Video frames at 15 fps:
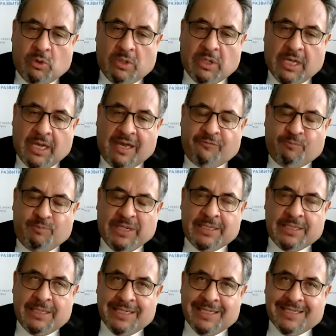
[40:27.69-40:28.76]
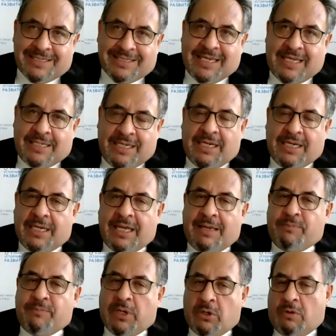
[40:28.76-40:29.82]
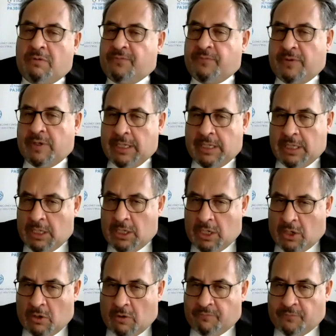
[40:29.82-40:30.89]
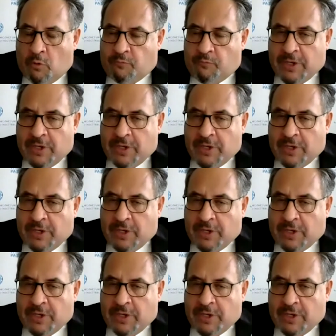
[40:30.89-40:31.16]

have been setting a number of